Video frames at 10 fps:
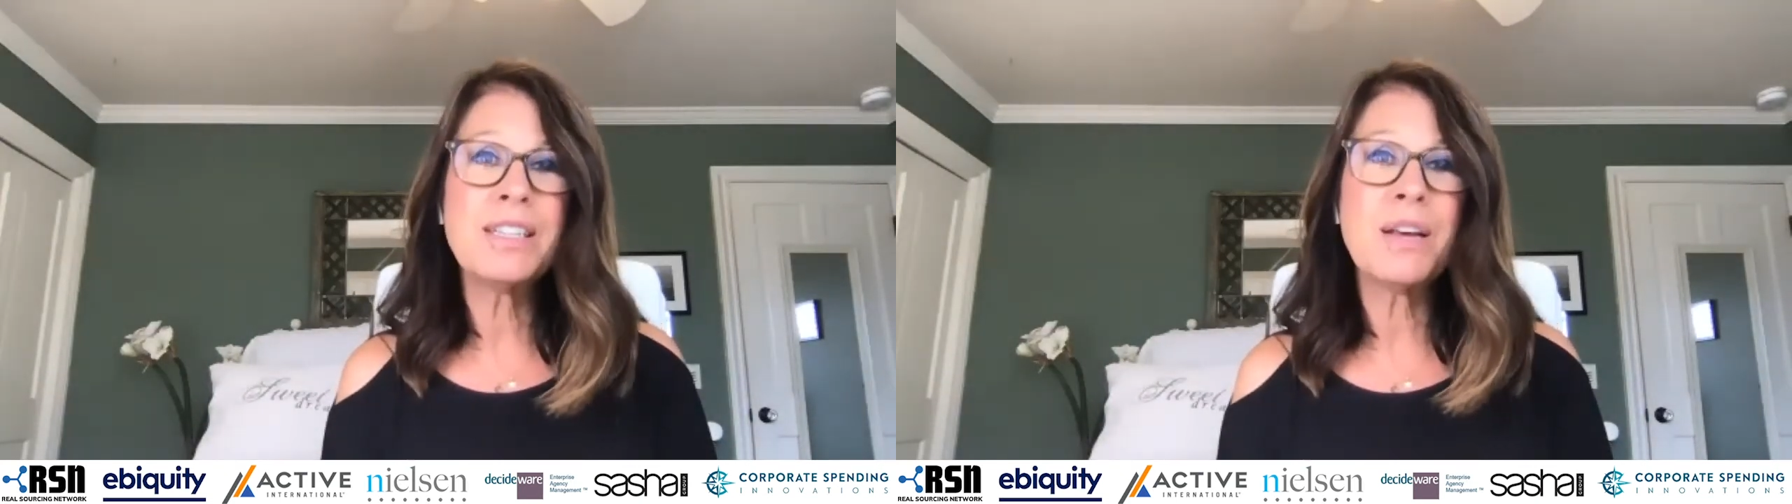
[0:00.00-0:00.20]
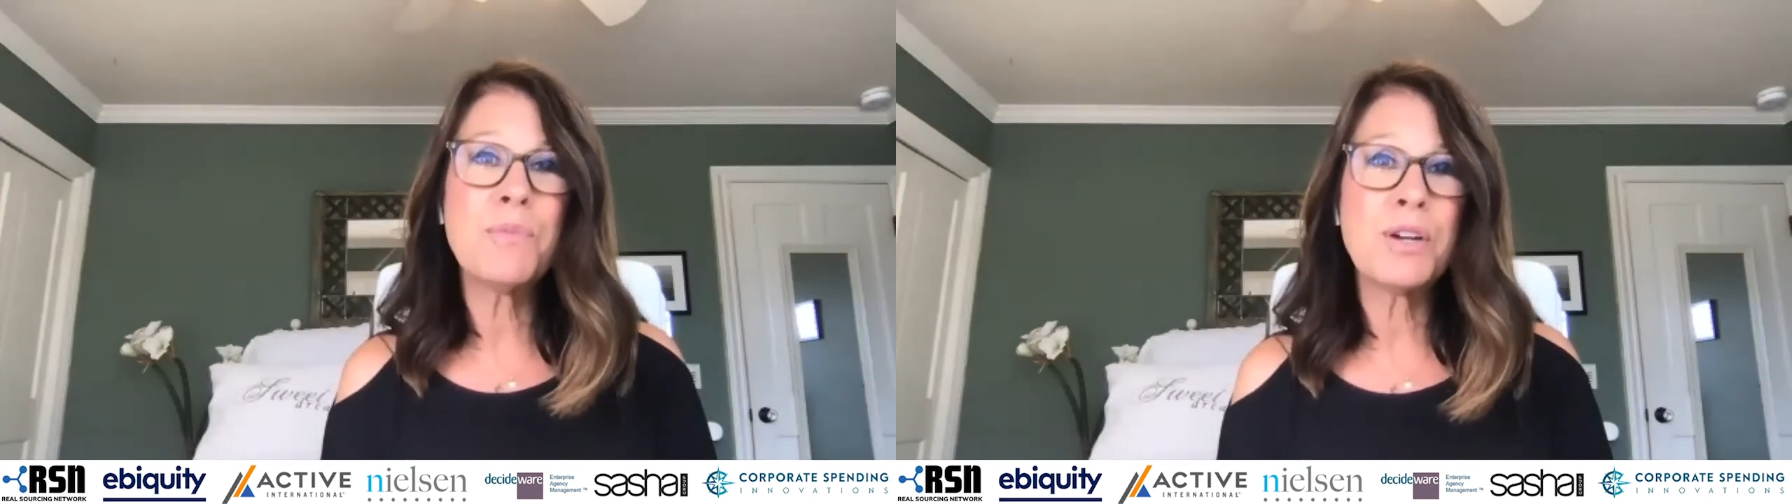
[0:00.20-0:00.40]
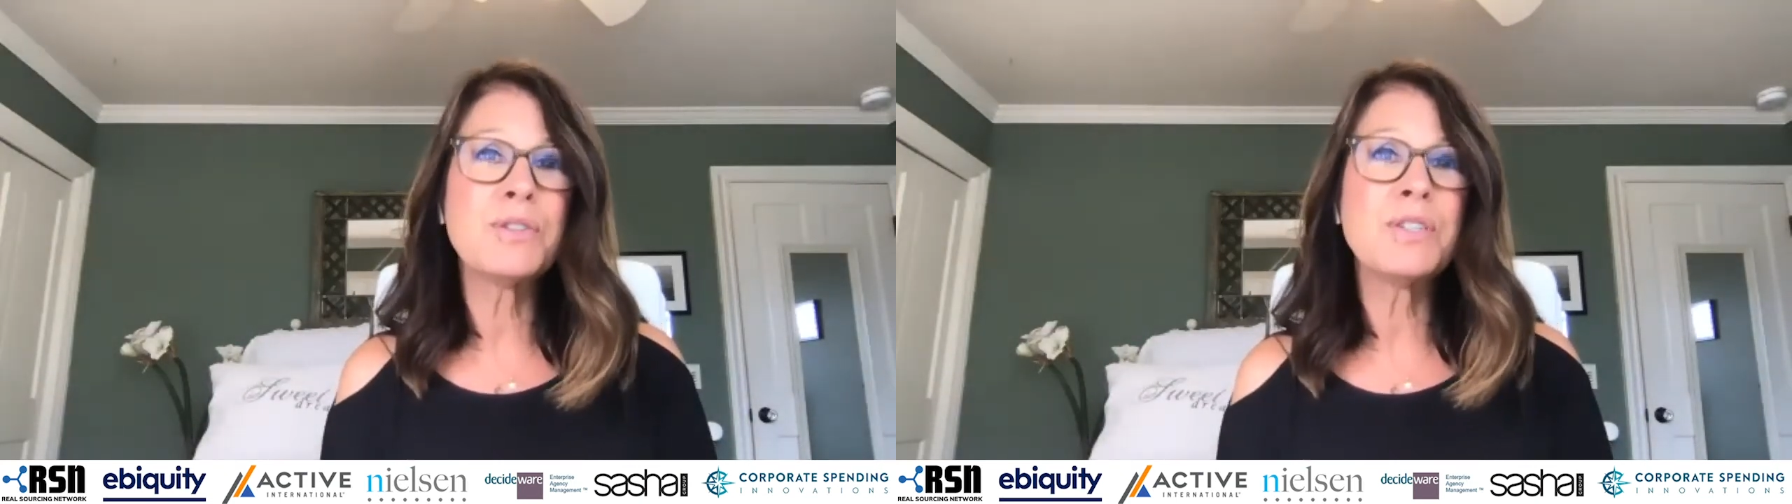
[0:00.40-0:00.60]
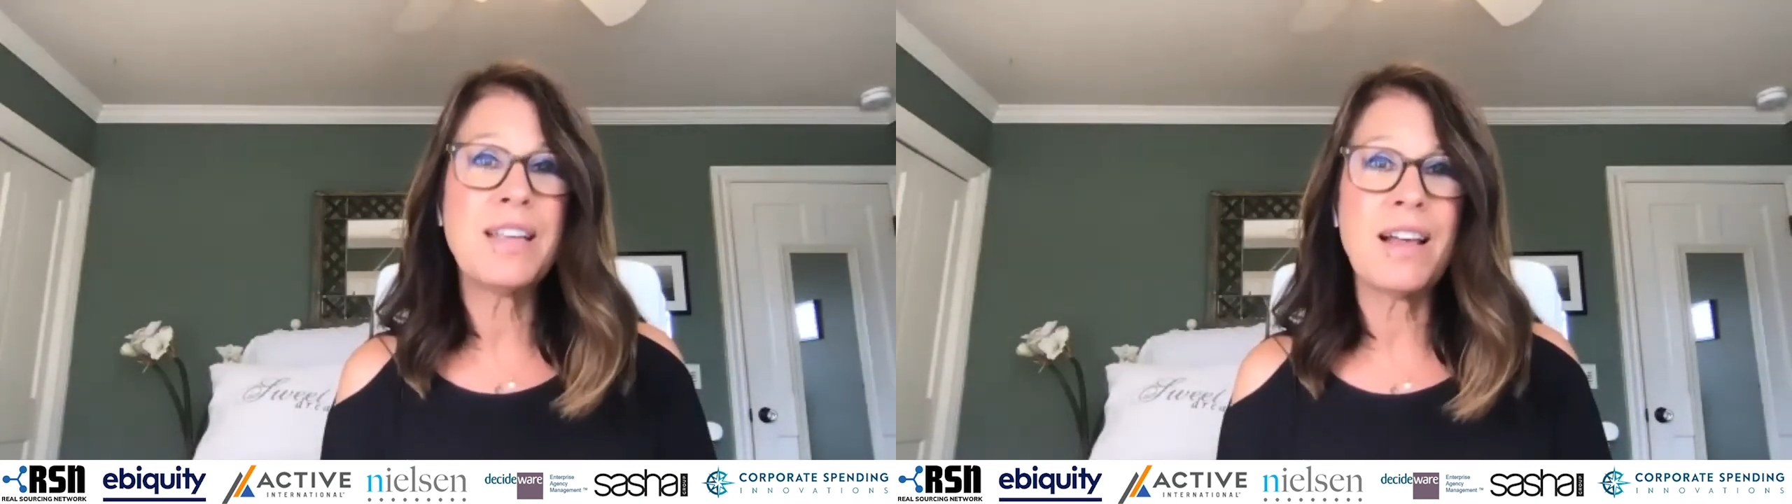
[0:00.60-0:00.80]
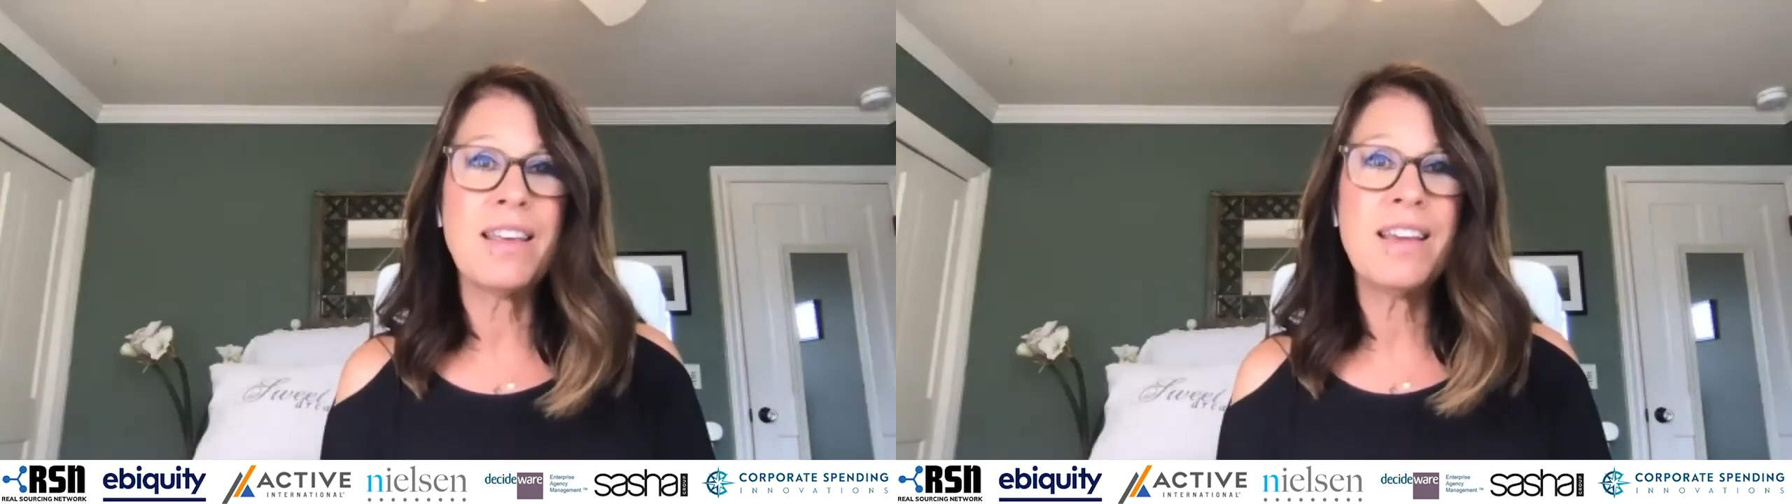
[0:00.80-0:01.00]
and what you're
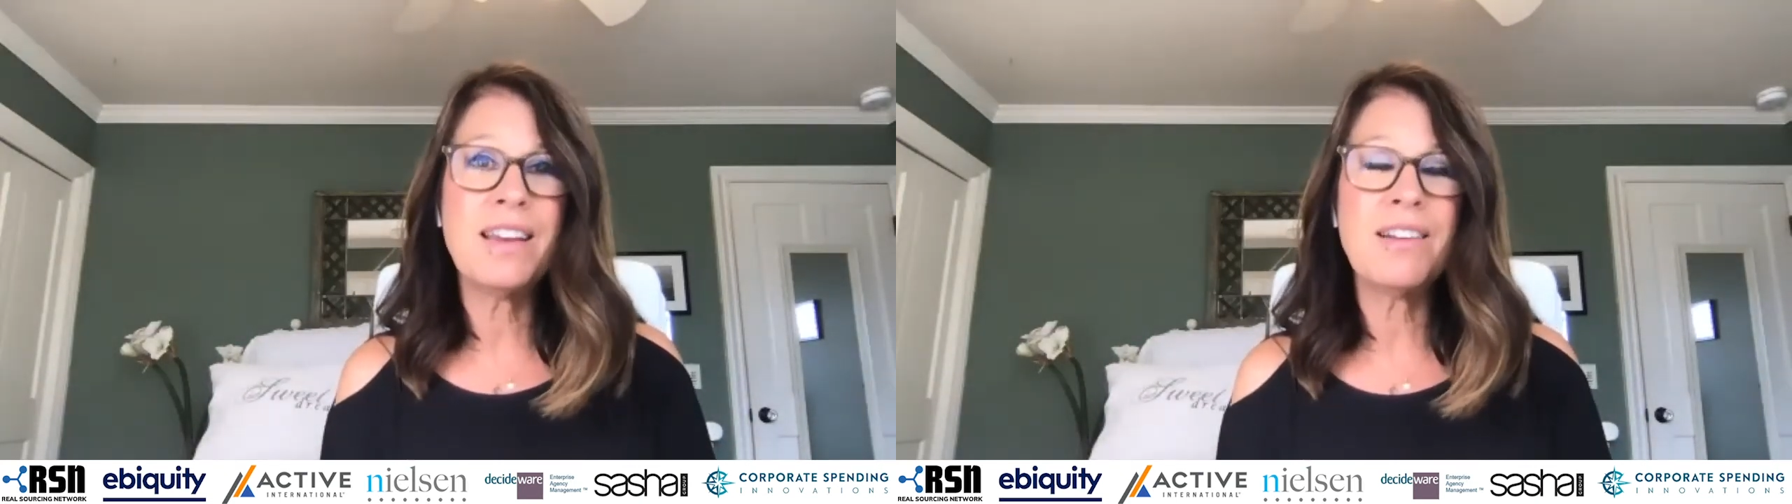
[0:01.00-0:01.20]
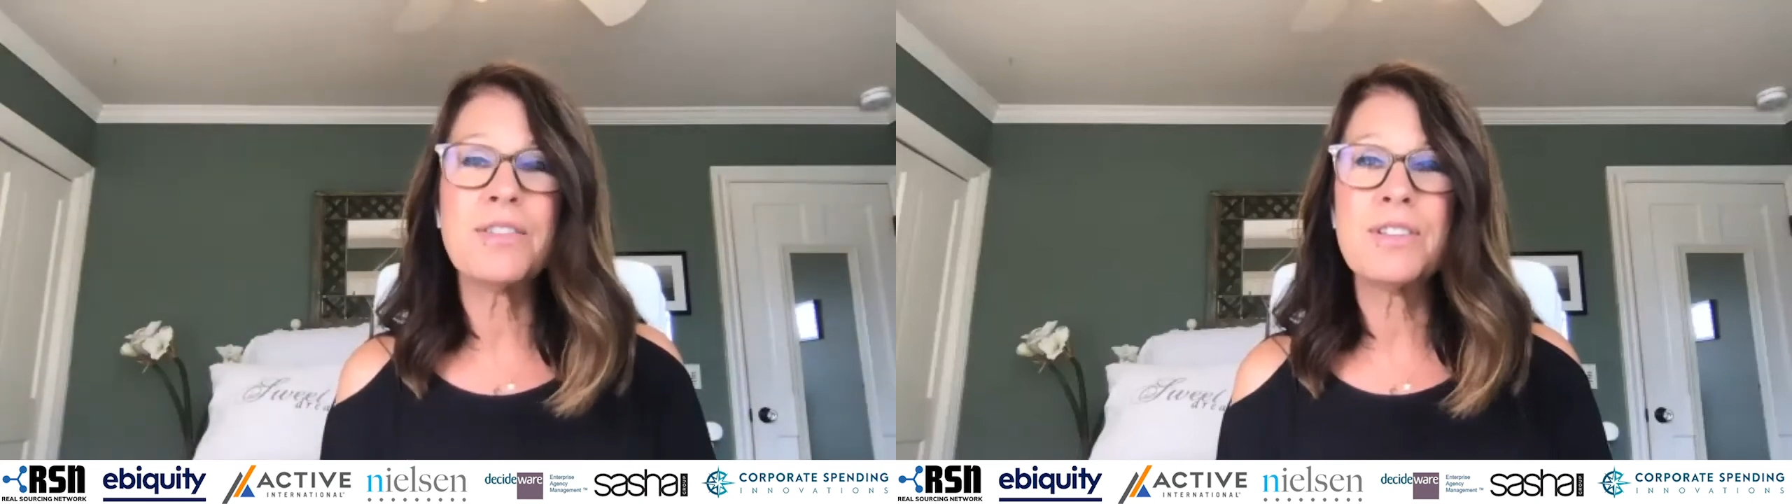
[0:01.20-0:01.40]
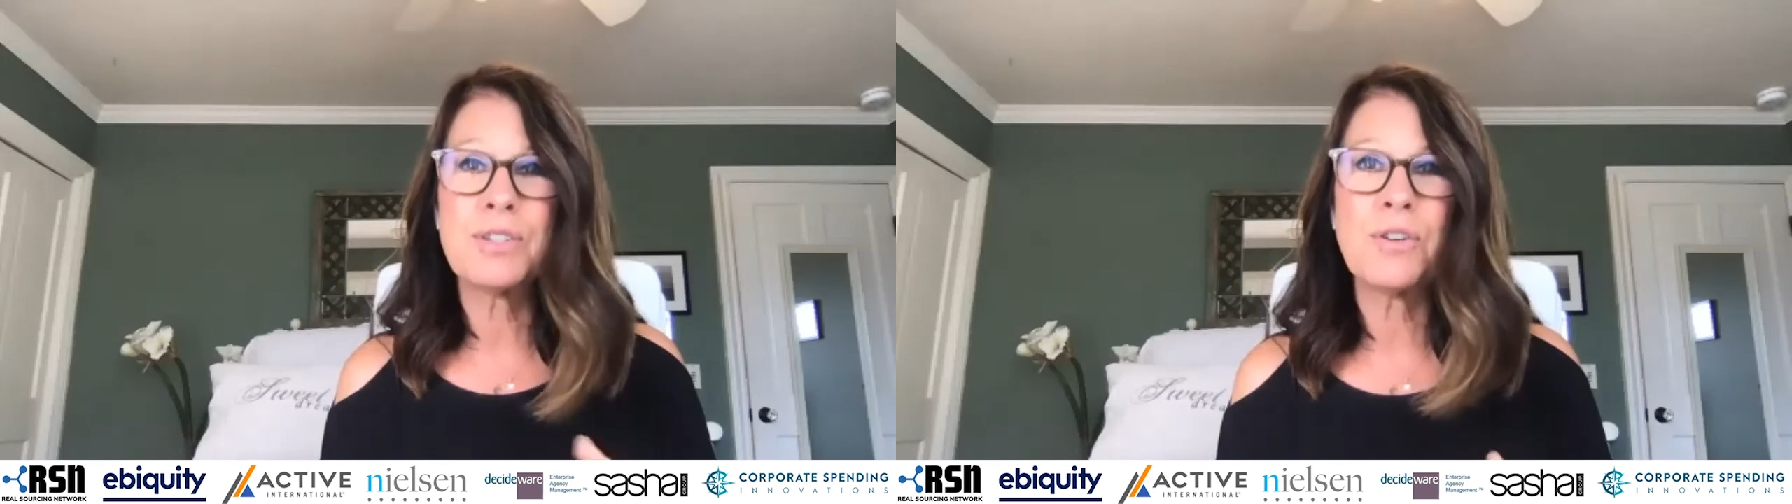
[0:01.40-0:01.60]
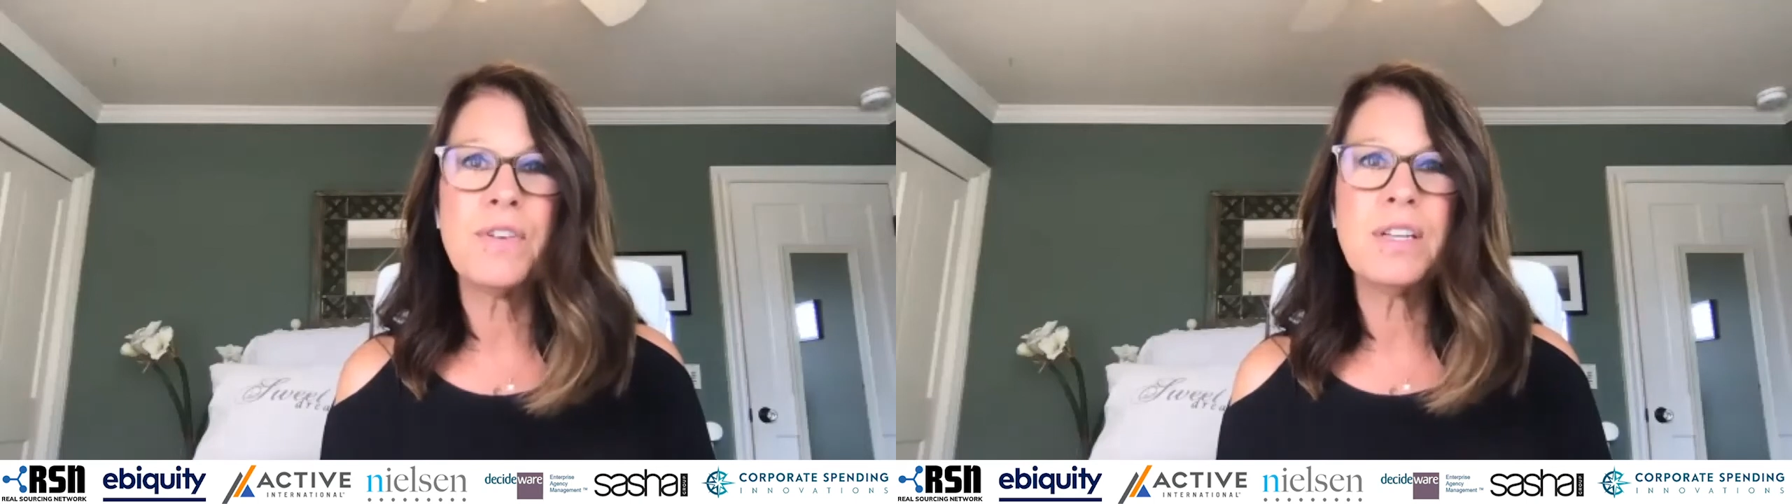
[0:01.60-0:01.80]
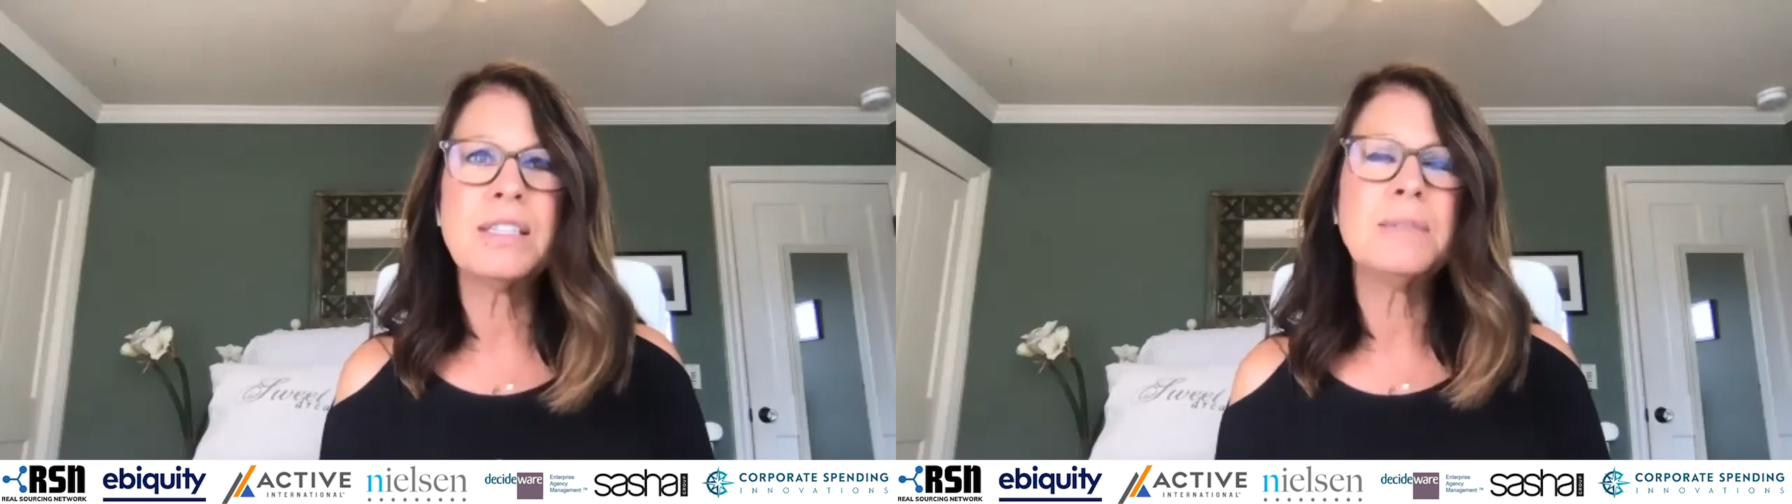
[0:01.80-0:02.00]
selling or the
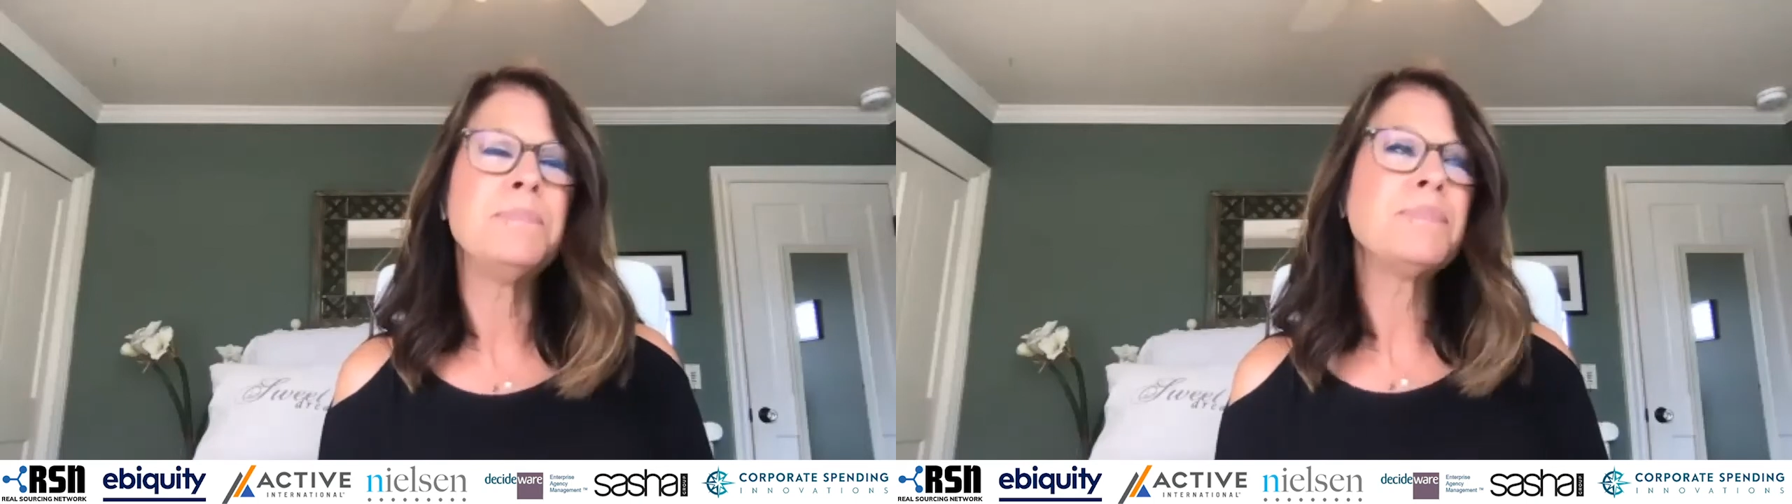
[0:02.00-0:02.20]
service.